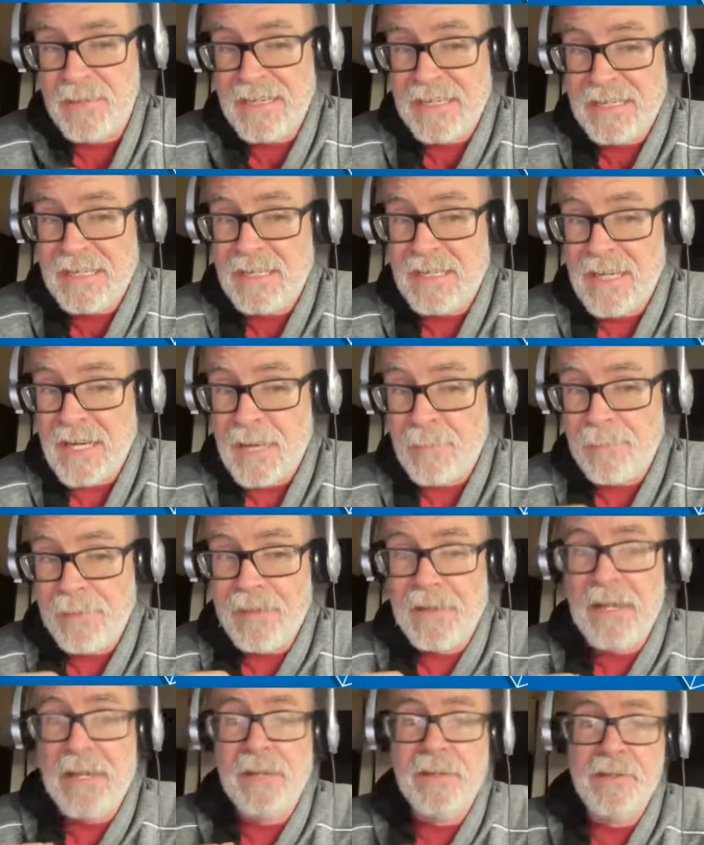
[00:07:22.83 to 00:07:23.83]
peek
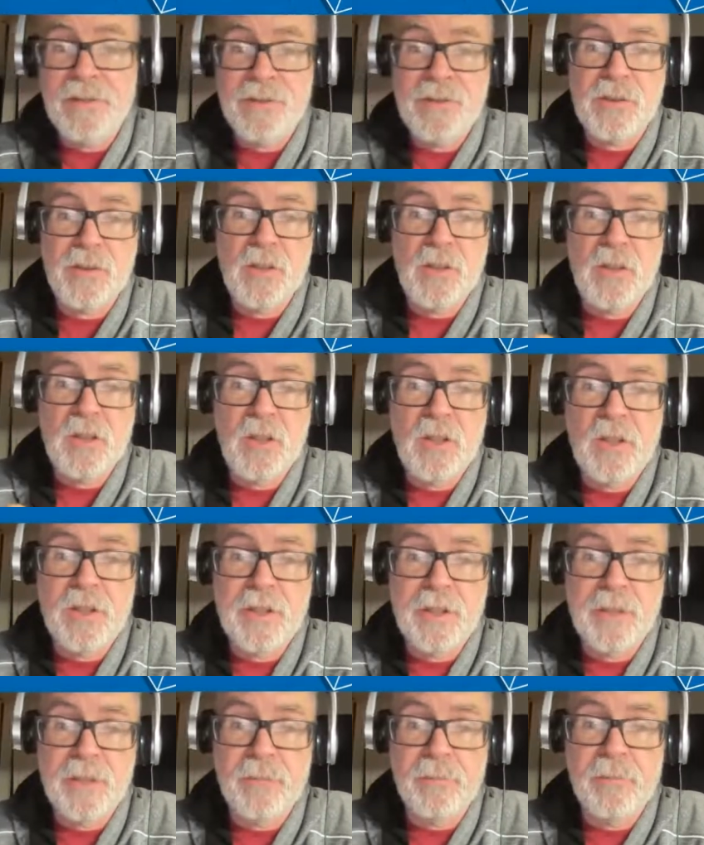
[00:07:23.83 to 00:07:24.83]
copy, and it's
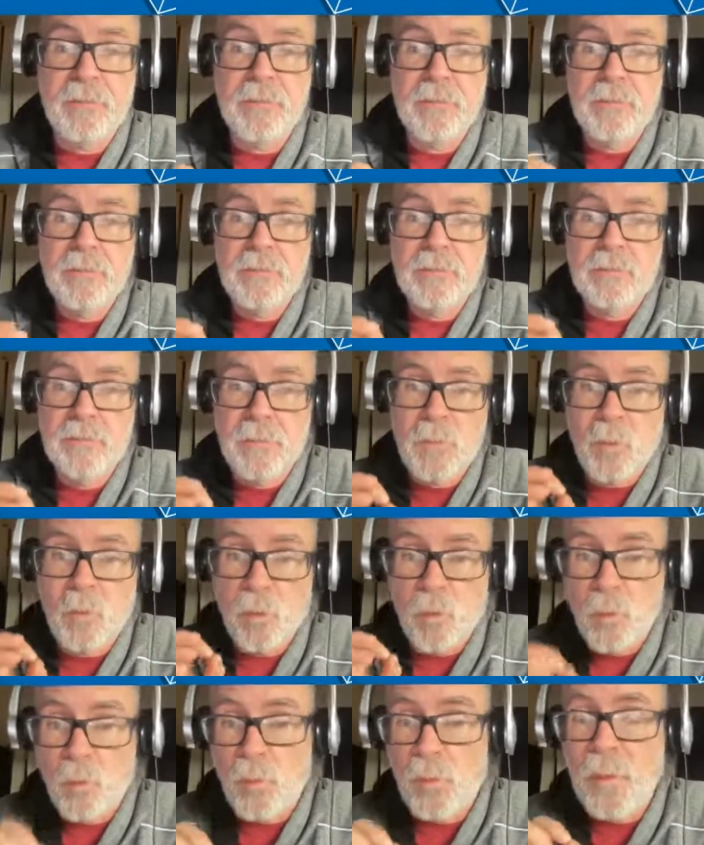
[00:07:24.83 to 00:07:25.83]
looking
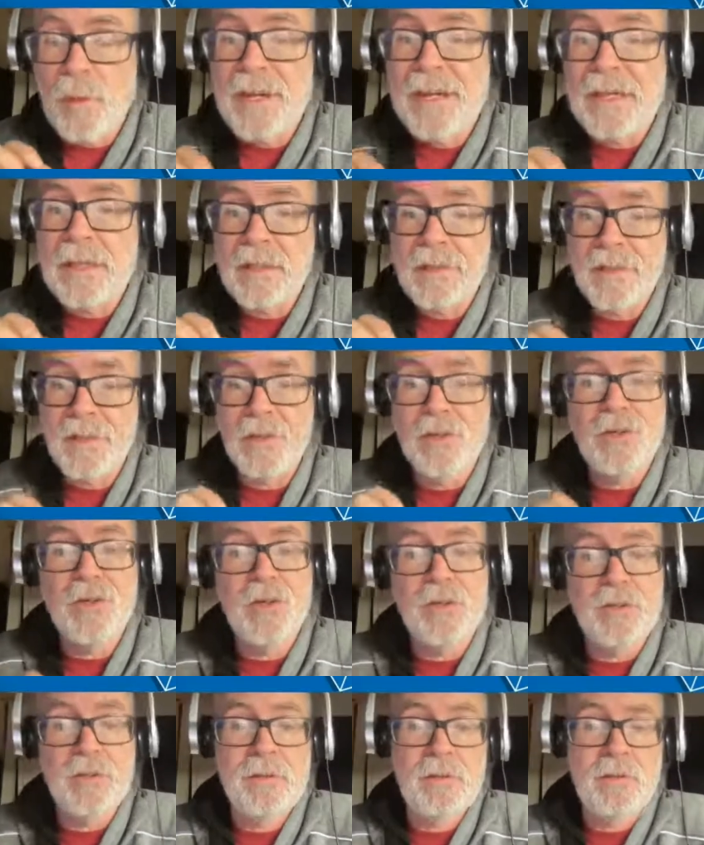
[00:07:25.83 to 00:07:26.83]
really good.